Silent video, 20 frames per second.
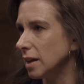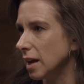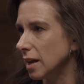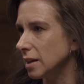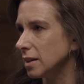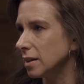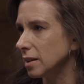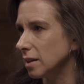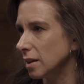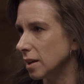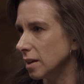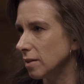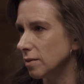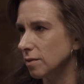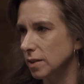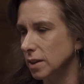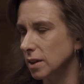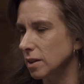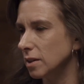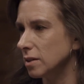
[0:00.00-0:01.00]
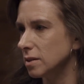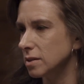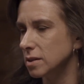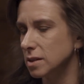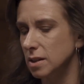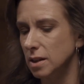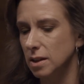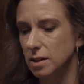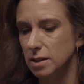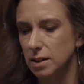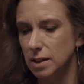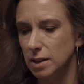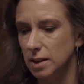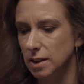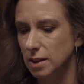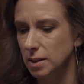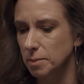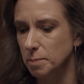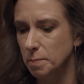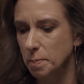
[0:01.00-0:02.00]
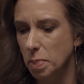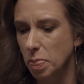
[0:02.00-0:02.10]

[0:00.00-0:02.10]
and he feels that he